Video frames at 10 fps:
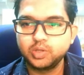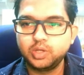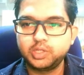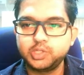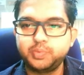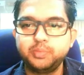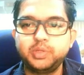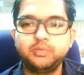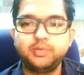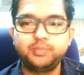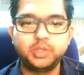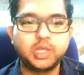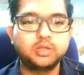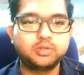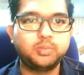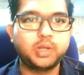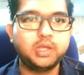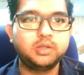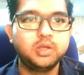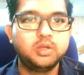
It is 15 angstrom, right?